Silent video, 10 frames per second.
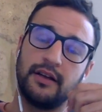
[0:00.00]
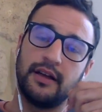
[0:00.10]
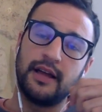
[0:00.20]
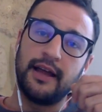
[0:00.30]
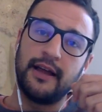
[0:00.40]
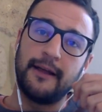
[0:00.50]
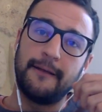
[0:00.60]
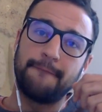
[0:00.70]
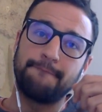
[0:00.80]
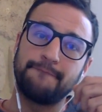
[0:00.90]

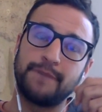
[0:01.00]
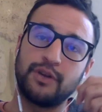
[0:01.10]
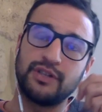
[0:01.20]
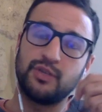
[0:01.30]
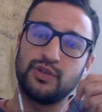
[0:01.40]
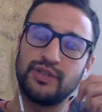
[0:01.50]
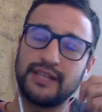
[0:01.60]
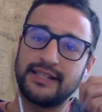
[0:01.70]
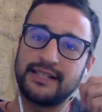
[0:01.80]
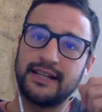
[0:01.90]
because this was
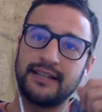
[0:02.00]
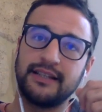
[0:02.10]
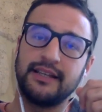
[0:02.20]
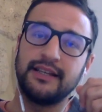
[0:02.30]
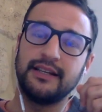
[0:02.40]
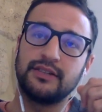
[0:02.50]
just starting here.